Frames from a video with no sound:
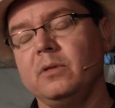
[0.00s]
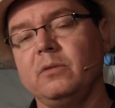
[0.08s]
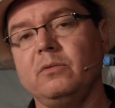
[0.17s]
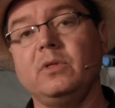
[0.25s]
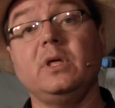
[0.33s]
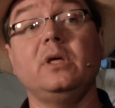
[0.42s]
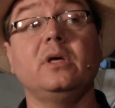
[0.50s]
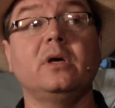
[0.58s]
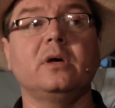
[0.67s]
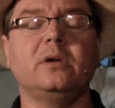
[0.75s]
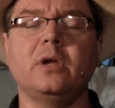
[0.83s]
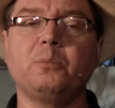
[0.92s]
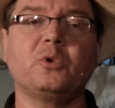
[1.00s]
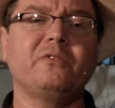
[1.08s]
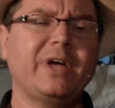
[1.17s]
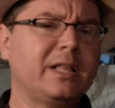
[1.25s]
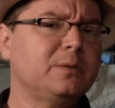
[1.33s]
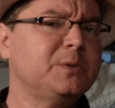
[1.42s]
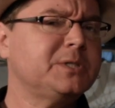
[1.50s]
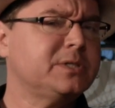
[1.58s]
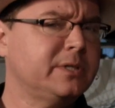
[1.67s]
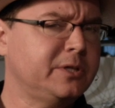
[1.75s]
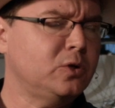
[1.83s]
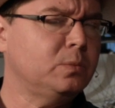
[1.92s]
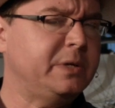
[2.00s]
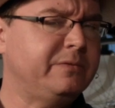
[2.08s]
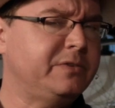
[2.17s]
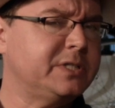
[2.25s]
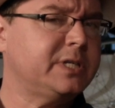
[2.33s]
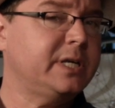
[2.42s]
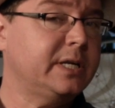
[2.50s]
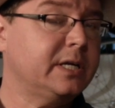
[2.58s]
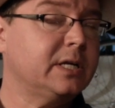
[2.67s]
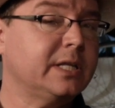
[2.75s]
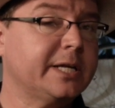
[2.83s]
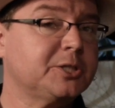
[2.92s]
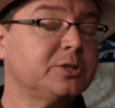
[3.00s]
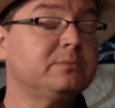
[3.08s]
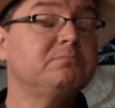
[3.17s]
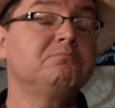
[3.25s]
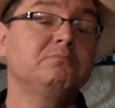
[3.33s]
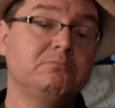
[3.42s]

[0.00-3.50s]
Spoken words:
the number of elements that you'll be visiting in a collection,